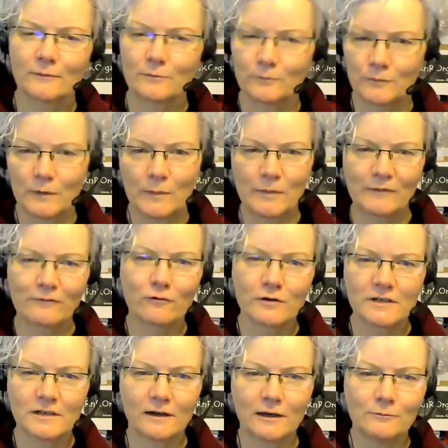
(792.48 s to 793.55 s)
the
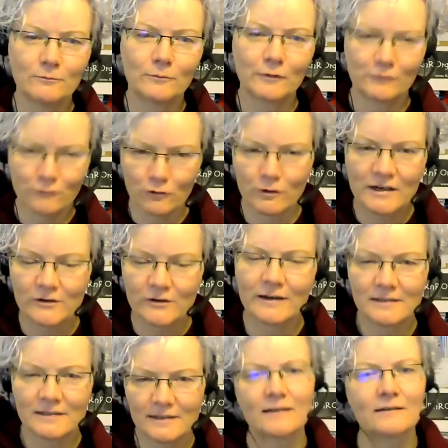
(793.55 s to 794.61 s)
before time,
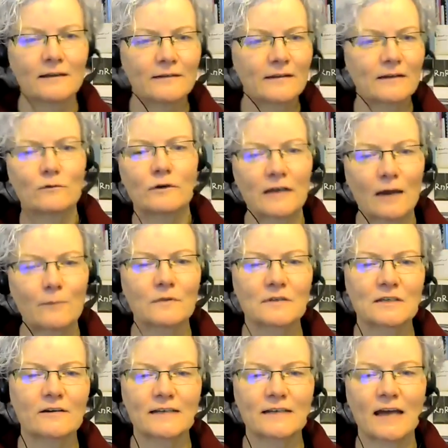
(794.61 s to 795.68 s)
before internet, and
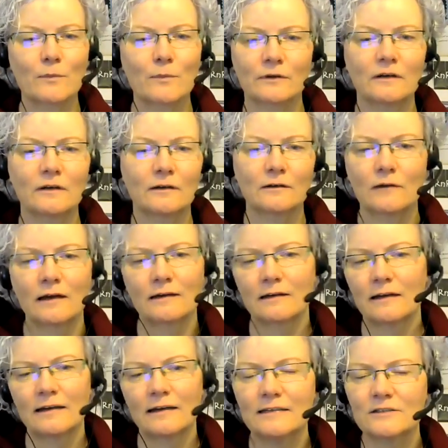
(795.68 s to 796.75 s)
then what started to
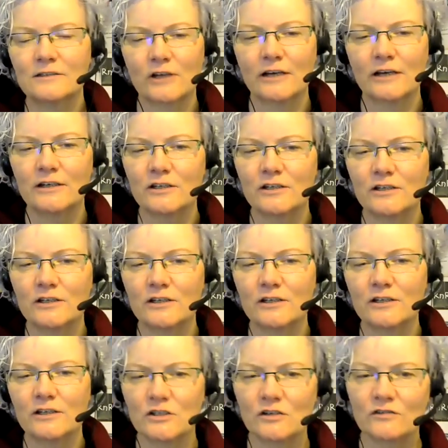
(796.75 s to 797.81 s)
happen, and
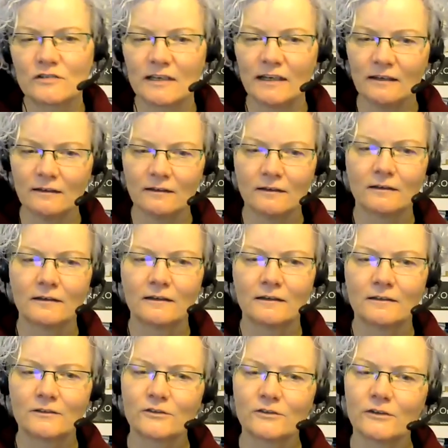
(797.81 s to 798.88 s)
changes you've seen
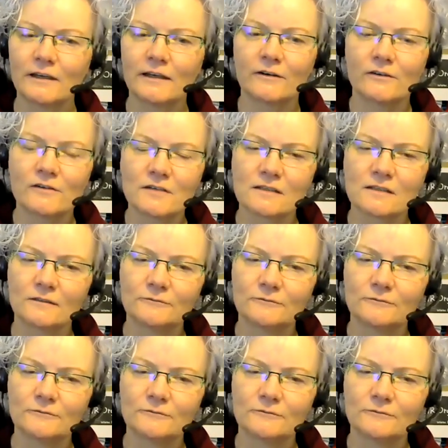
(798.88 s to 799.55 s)
through the years?